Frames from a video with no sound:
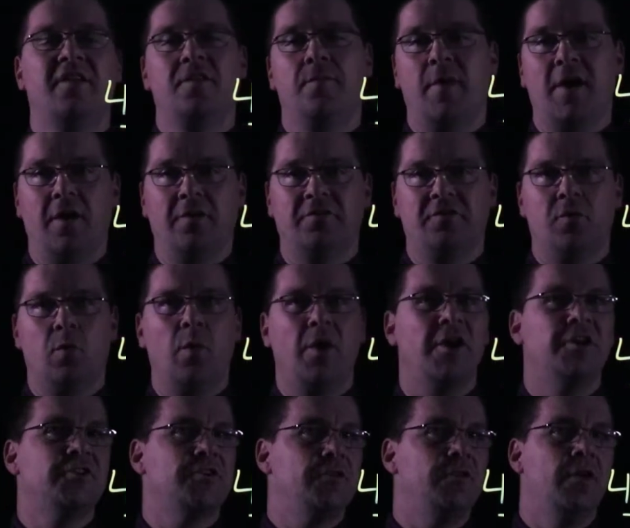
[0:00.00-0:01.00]
the balanced
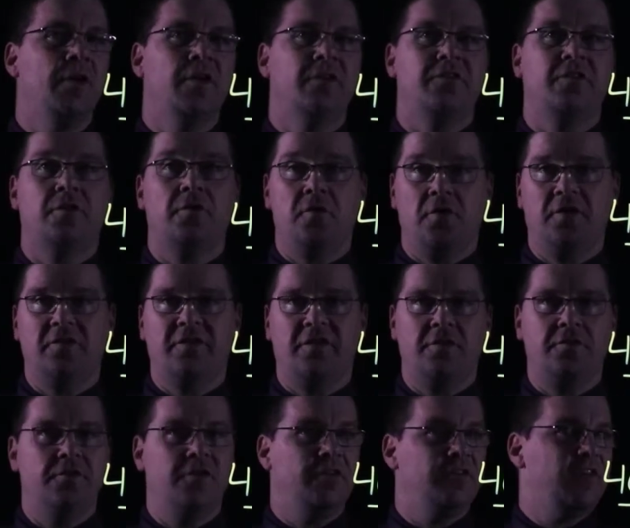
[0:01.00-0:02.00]
equation. So they're
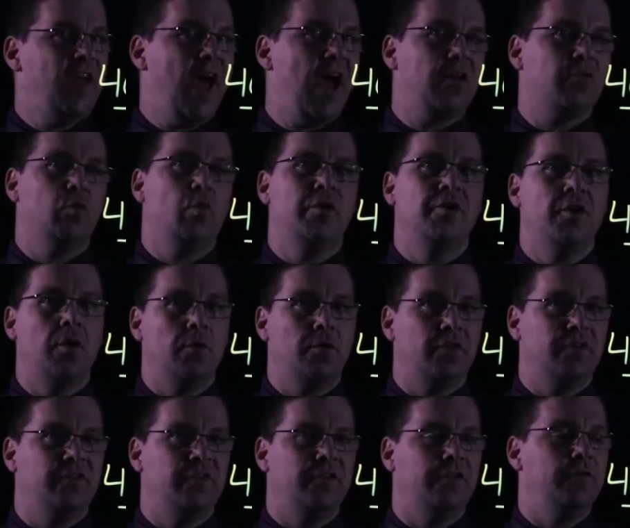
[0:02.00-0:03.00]
considered exact. We don't
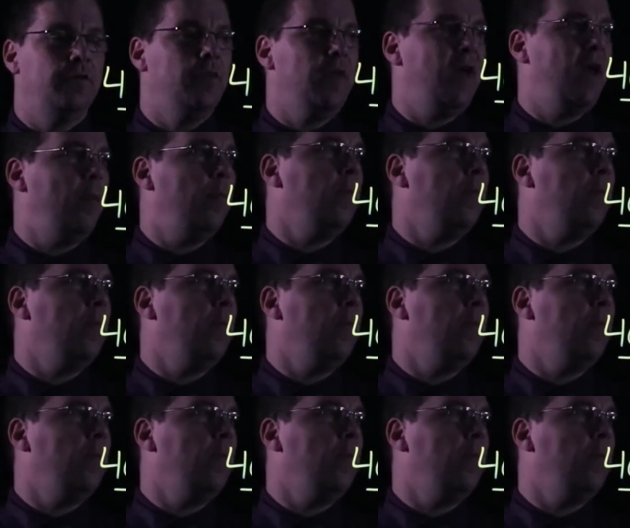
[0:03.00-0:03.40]
consider them.